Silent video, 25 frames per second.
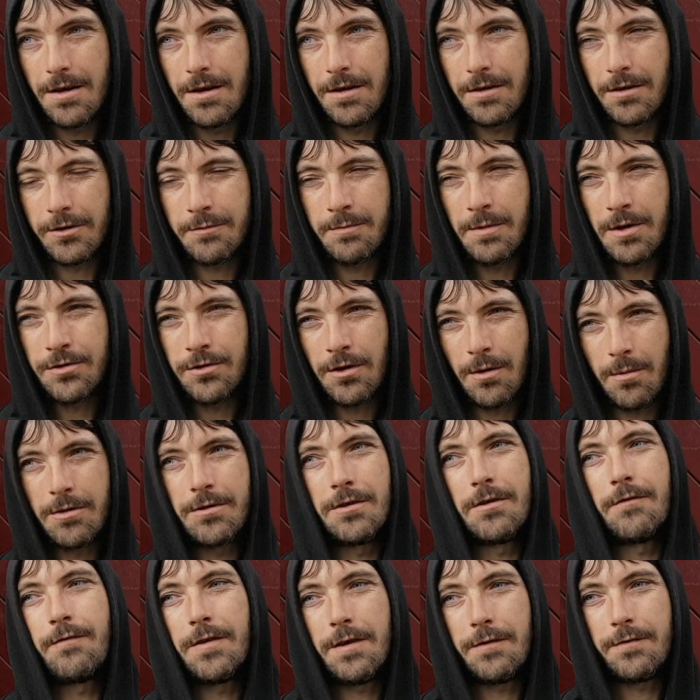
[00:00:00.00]
I lost my job
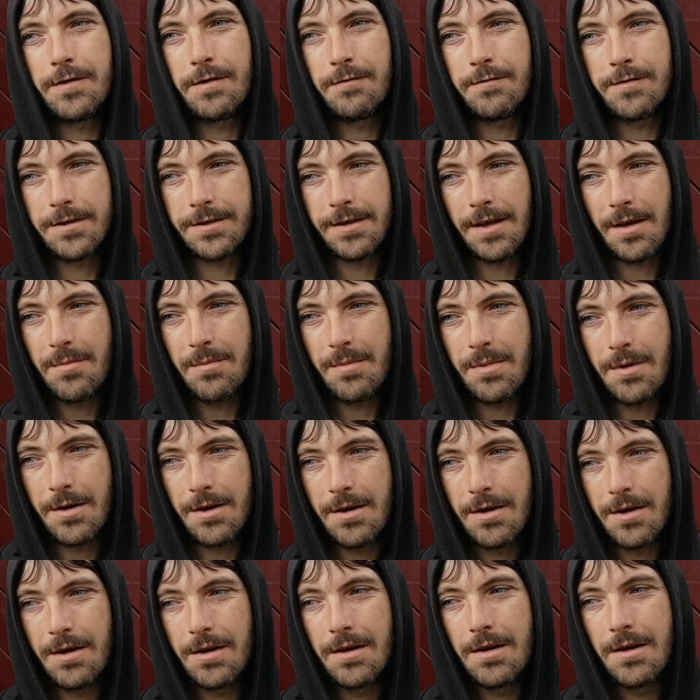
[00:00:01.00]
on the 5th of December,
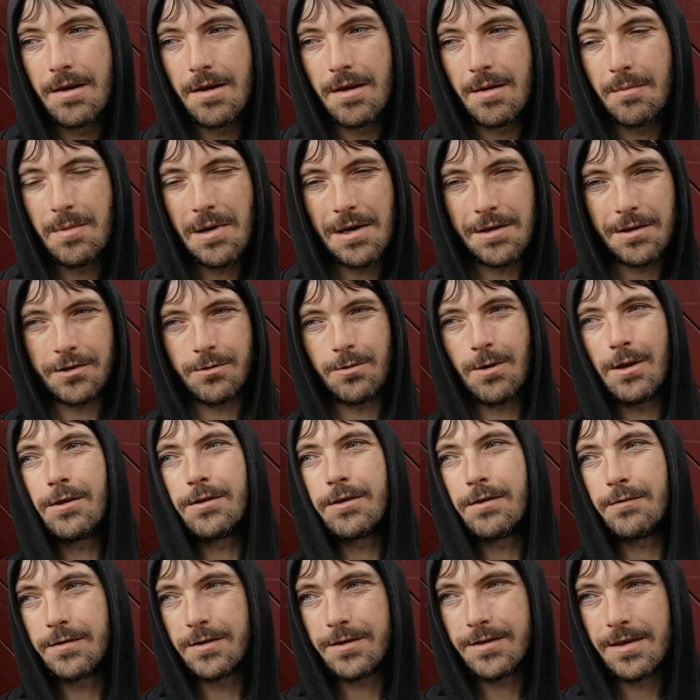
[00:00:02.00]
and by the
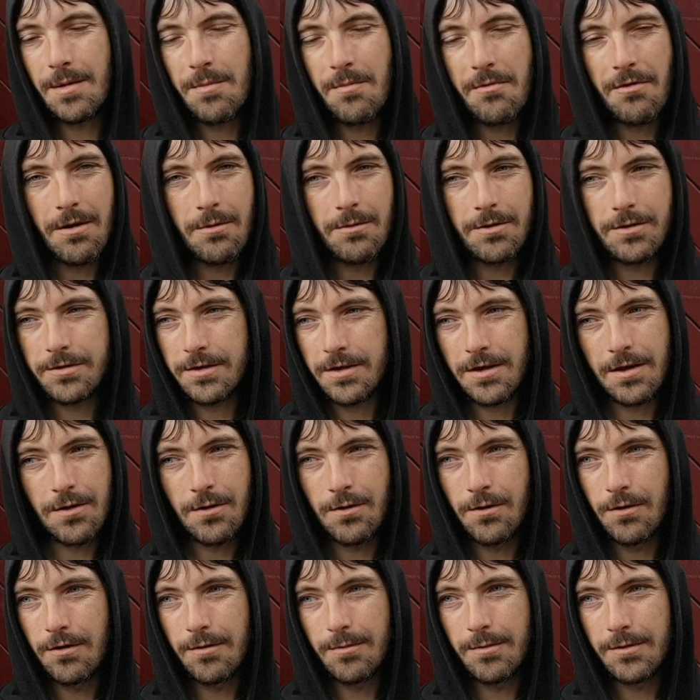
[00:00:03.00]
12th of December I was
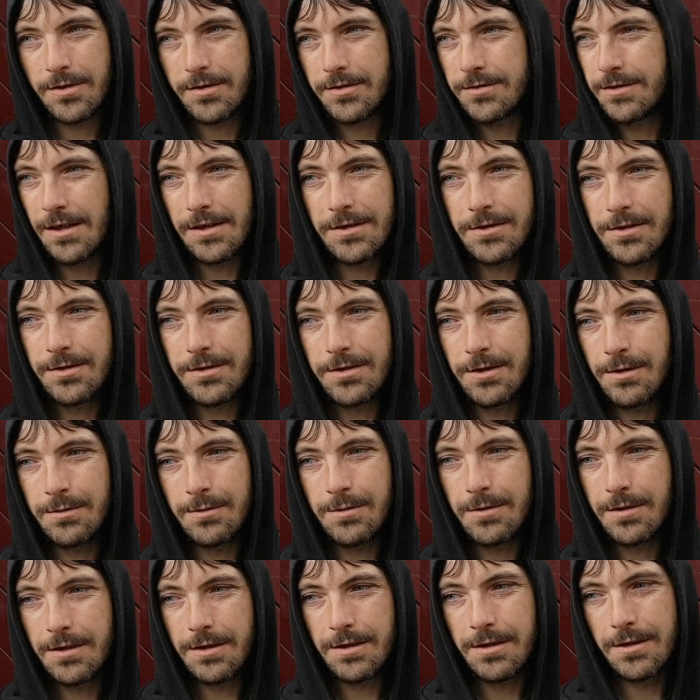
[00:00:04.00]
homeless, destitute,